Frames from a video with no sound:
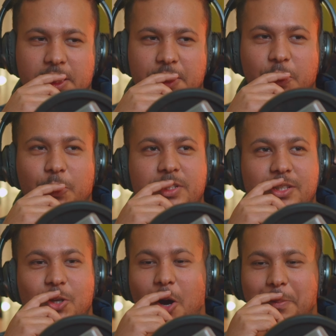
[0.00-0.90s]

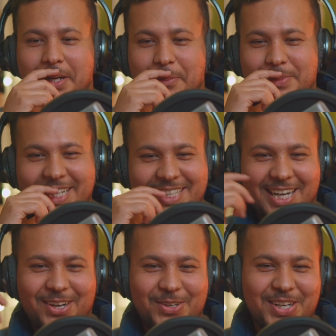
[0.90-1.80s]
just update
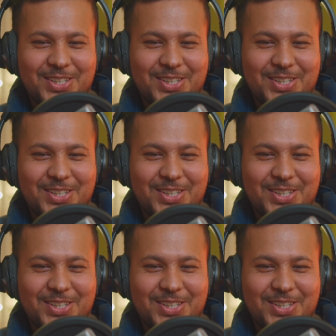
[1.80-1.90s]
our